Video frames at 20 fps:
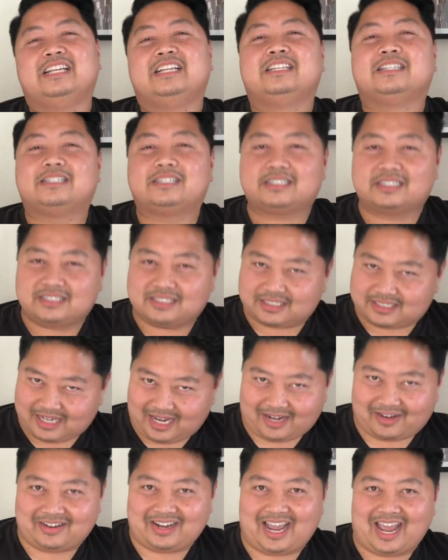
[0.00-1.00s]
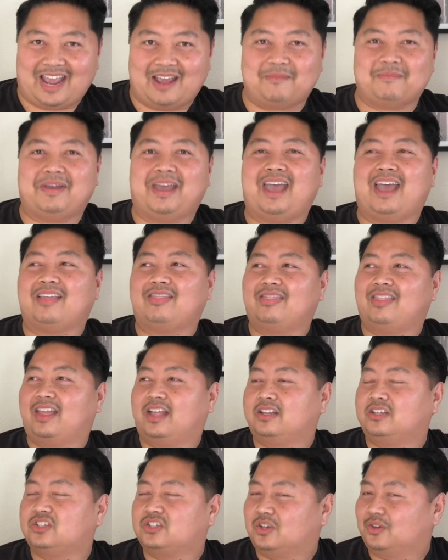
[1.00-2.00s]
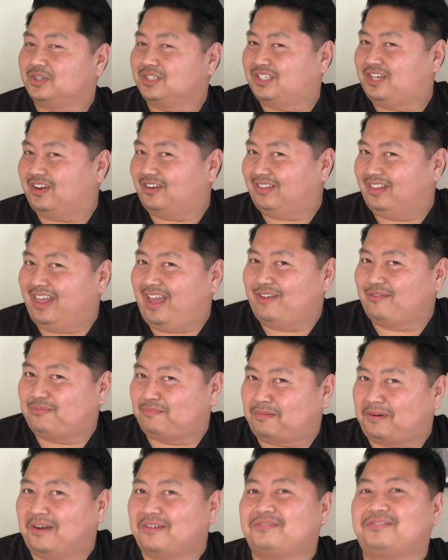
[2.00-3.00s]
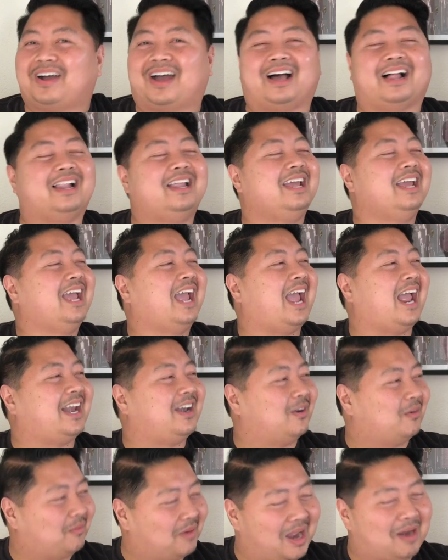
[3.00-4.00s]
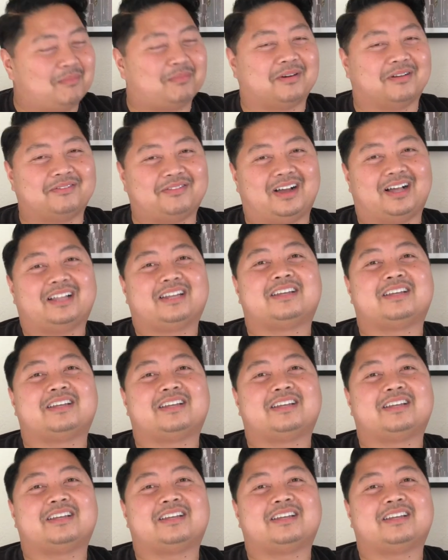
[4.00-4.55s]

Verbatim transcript: Stay your name and then show us your left profile and your right profile.